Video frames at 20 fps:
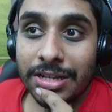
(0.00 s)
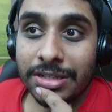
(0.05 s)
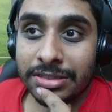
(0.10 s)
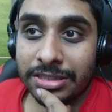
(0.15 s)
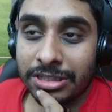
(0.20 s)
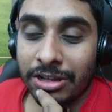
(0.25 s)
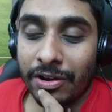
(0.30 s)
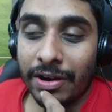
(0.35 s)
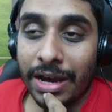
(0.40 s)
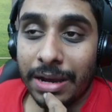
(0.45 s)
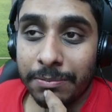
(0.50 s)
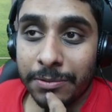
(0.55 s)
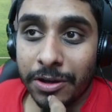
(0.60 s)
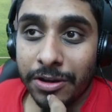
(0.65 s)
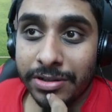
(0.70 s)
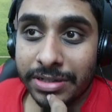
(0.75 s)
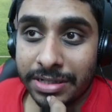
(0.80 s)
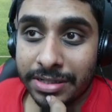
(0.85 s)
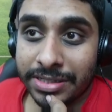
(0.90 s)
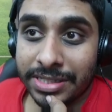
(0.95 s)
So I'm
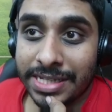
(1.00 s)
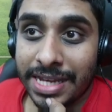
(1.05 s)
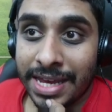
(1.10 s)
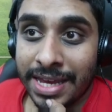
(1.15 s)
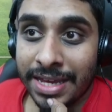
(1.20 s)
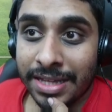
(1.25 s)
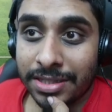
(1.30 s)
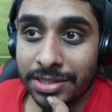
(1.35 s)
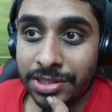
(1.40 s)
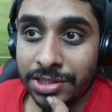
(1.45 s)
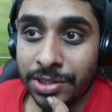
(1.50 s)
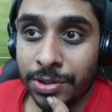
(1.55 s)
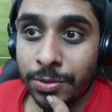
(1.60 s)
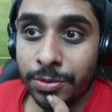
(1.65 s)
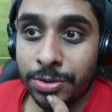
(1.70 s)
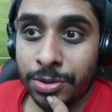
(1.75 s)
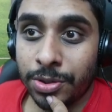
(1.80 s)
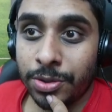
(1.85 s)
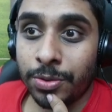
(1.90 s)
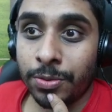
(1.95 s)
going to say it's
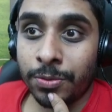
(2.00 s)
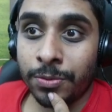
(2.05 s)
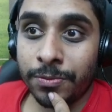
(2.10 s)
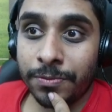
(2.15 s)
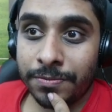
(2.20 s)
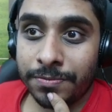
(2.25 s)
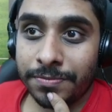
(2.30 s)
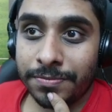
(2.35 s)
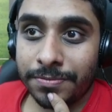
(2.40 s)
2-2.